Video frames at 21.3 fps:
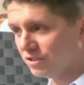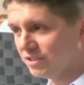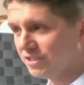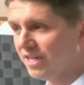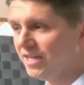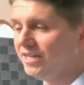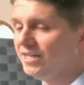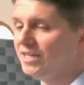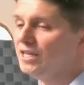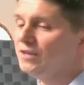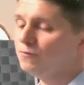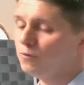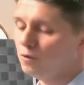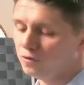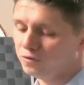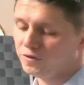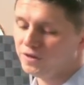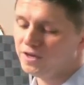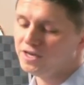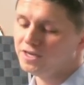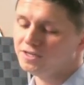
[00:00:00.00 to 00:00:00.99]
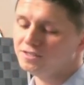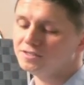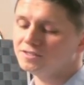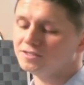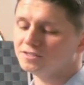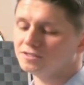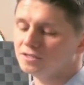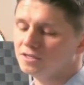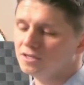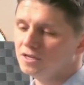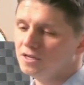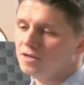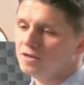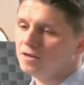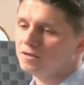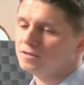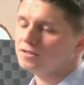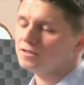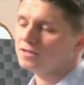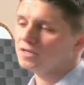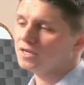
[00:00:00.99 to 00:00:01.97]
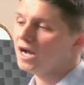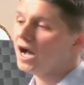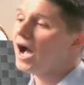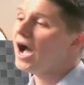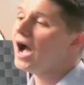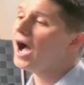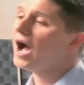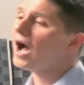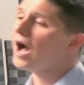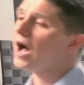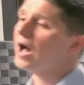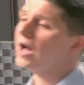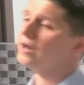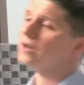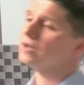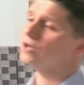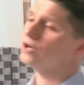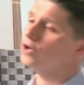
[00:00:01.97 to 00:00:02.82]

say evil things. God